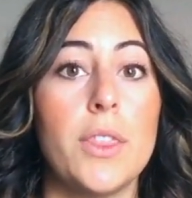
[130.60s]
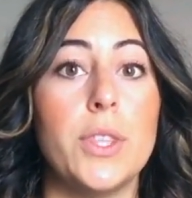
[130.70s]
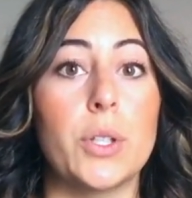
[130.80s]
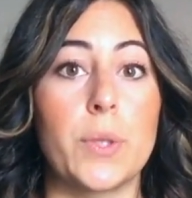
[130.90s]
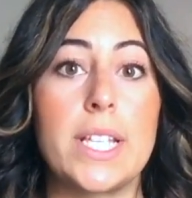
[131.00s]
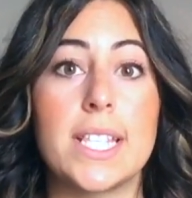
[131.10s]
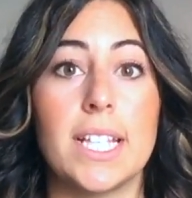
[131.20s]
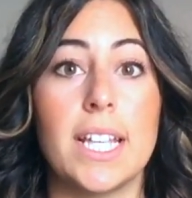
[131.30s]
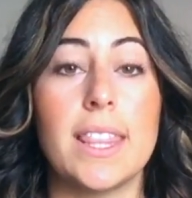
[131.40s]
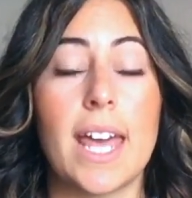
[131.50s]
The
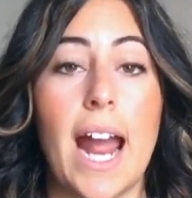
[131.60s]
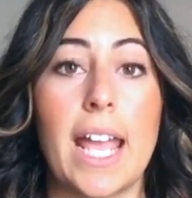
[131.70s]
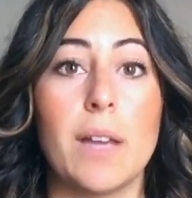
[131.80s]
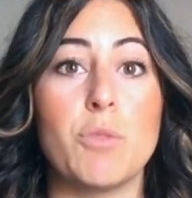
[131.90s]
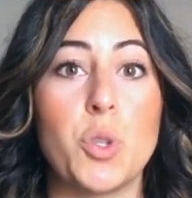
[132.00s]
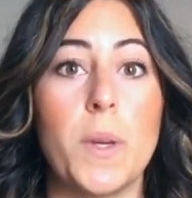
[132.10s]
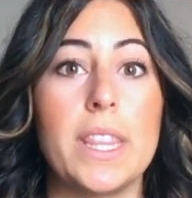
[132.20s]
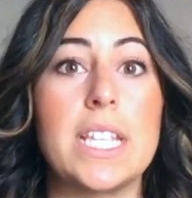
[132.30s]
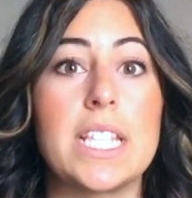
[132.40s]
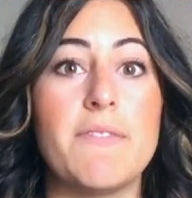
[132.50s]
reason that I am doing
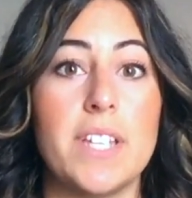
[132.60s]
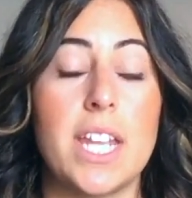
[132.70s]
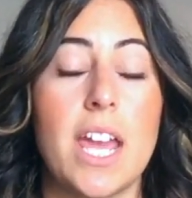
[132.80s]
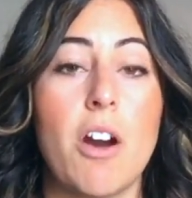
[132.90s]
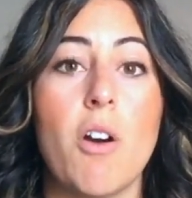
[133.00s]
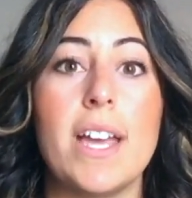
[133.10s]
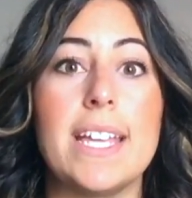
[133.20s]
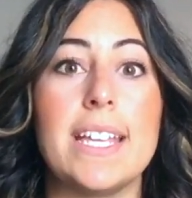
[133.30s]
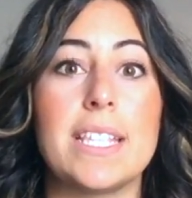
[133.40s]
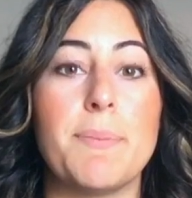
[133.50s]
this video
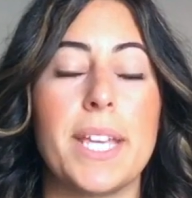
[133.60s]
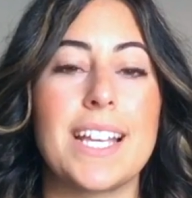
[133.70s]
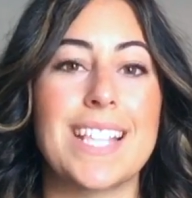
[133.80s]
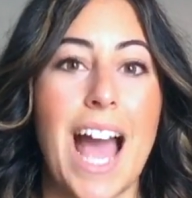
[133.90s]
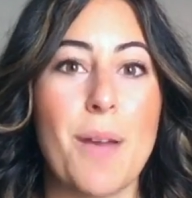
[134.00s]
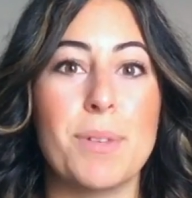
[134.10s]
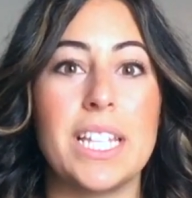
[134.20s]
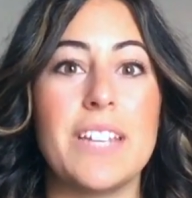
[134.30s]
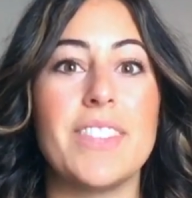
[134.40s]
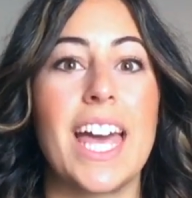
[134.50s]
is because I
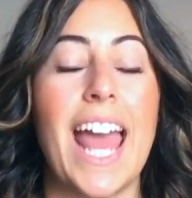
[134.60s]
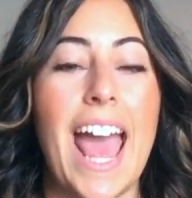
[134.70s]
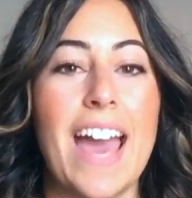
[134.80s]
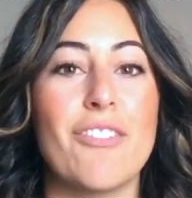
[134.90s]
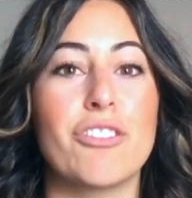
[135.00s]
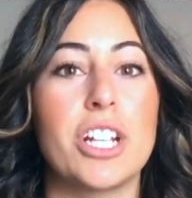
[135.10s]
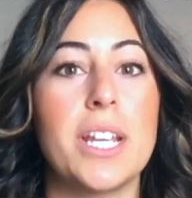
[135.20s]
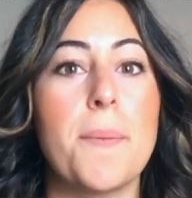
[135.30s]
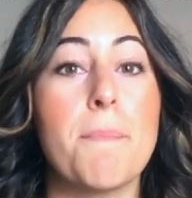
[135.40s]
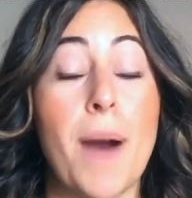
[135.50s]
believe that
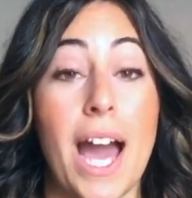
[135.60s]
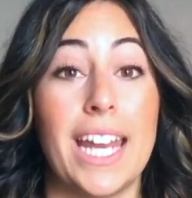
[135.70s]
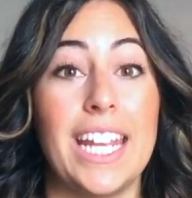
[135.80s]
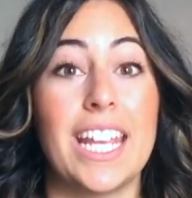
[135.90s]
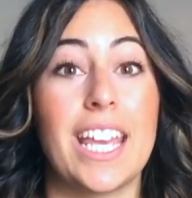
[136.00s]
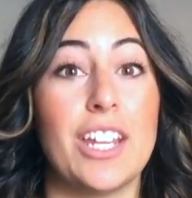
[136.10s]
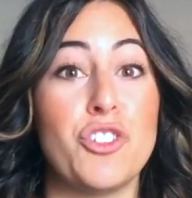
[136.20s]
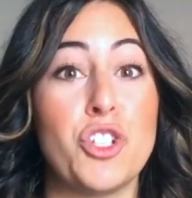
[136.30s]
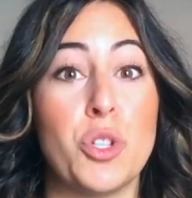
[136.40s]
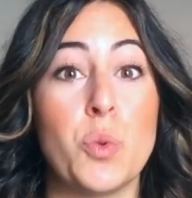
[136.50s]
everybody can
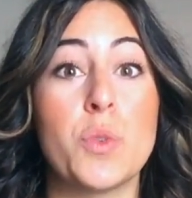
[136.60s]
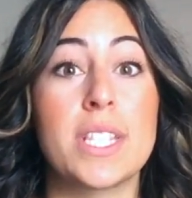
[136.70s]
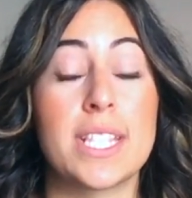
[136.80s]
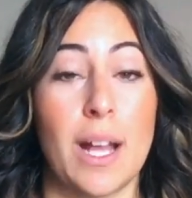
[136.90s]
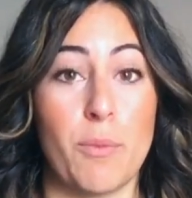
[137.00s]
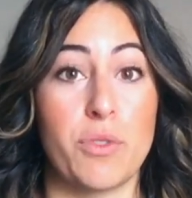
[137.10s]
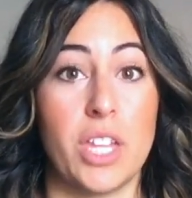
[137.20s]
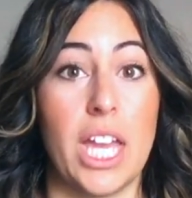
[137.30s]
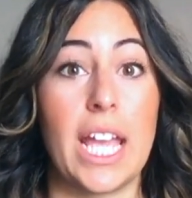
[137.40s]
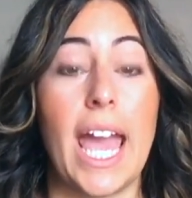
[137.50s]
do
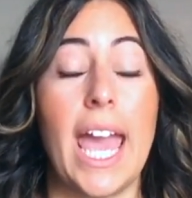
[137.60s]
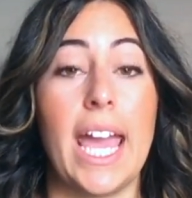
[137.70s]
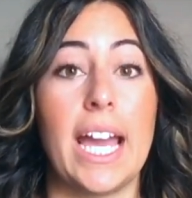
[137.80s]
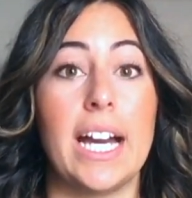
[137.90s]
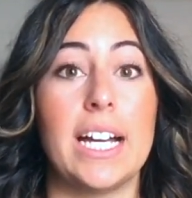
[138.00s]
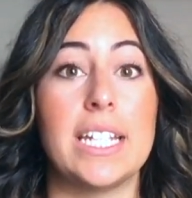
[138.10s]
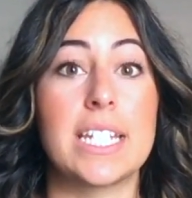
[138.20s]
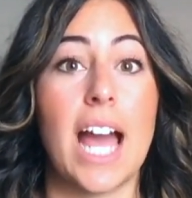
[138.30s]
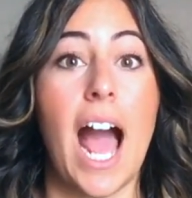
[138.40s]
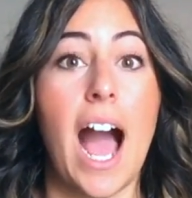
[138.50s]
something, and
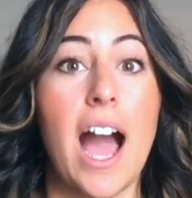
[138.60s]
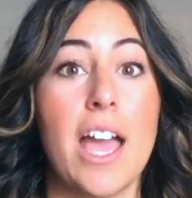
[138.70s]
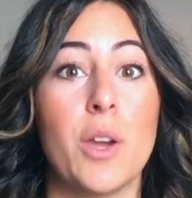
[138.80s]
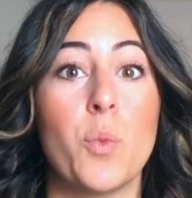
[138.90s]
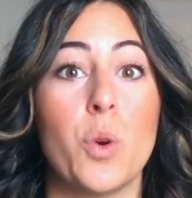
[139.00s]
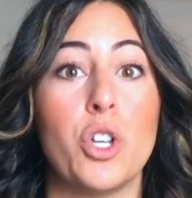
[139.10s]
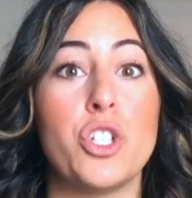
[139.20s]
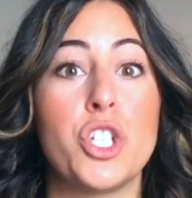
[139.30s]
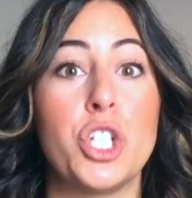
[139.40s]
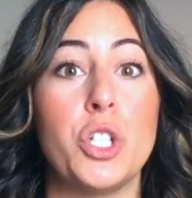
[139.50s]
I
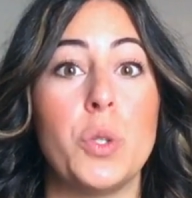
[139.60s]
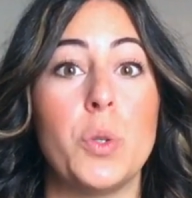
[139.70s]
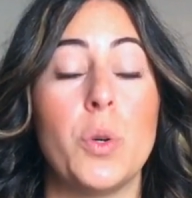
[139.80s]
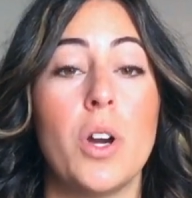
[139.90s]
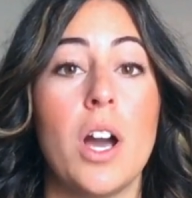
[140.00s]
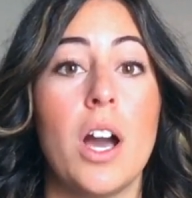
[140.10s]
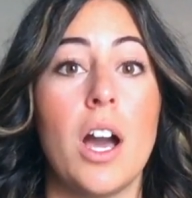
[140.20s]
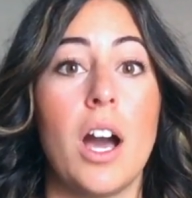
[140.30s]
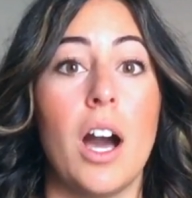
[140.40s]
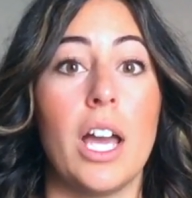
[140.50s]
want to
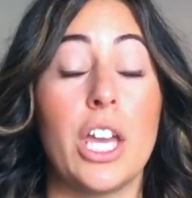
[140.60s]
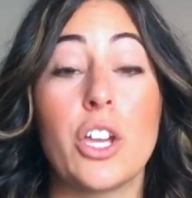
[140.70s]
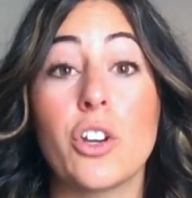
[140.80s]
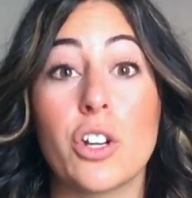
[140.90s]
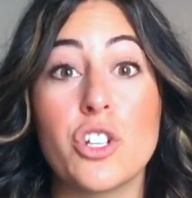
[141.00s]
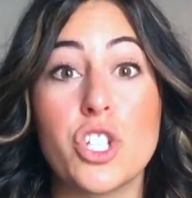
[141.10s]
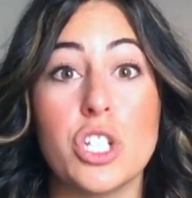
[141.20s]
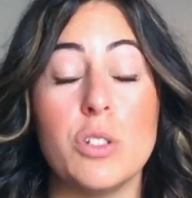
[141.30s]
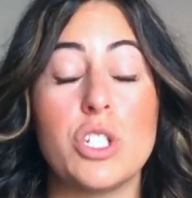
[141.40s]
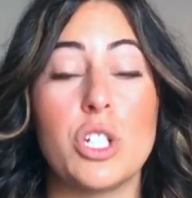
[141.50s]
encourage
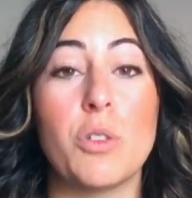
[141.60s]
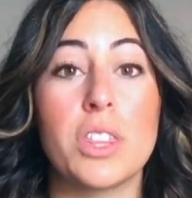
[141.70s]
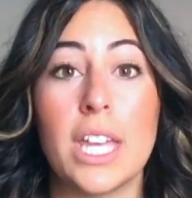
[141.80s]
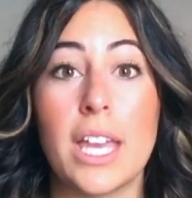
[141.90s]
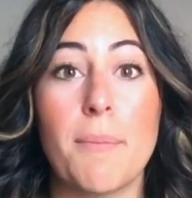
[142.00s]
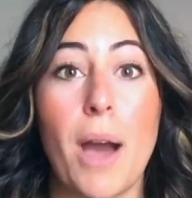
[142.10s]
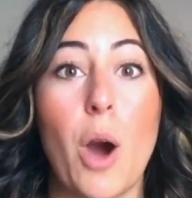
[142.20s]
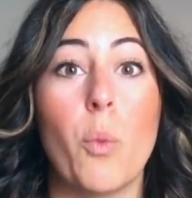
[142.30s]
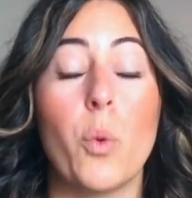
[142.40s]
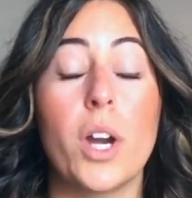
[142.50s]
you to think
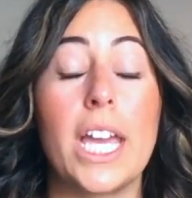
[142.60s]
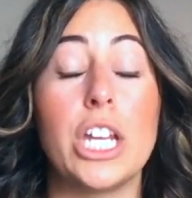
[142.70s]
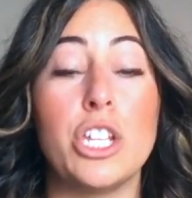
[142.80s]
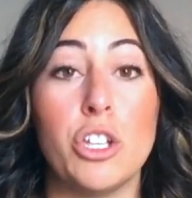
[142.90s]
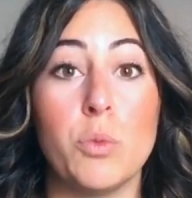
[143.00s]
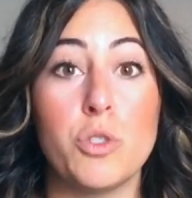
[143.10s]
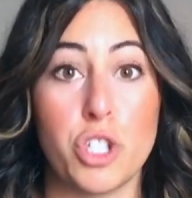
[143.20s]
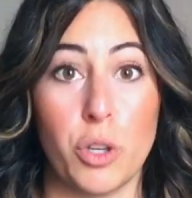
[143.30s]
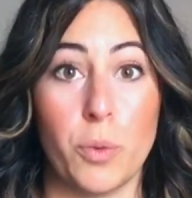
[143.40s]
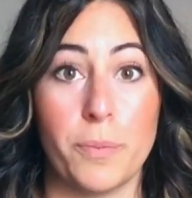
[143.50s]
about what can you
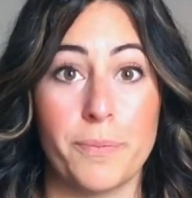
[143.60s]
do.